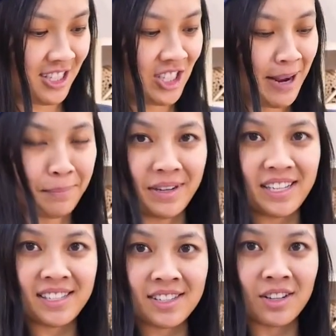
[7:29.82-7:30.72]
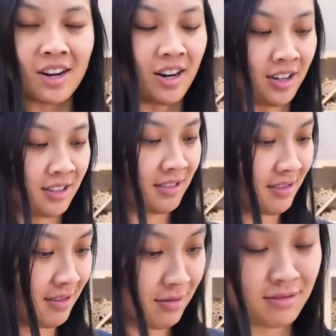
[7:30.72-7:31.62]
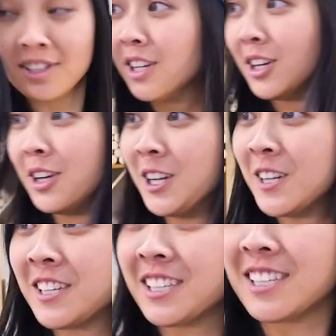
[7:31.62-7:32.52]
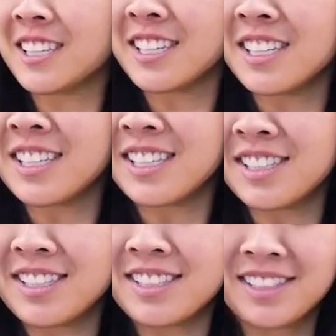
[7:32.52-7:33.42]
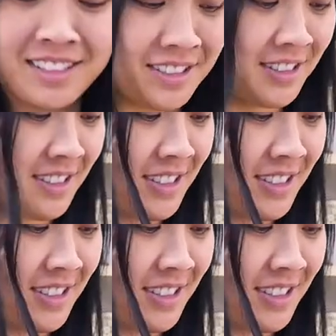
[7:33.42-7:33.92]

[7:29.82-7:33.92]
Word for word: Japanese right, gong. Oh, oh hi Jen, sorry. It's recording right yeah, now. It's okay.